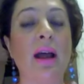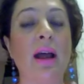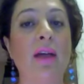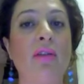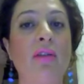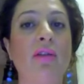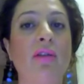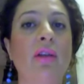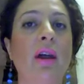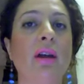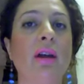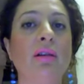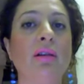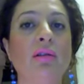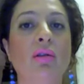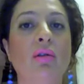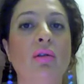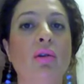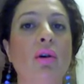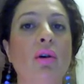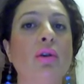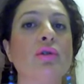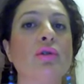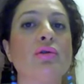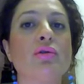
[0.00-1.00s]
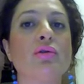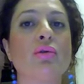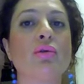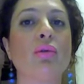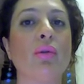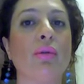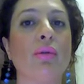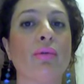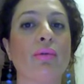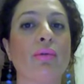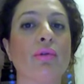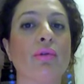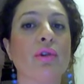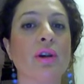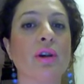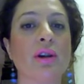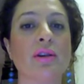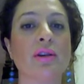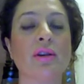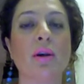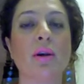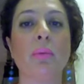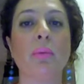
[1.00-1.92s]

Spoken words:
and then you're going to convert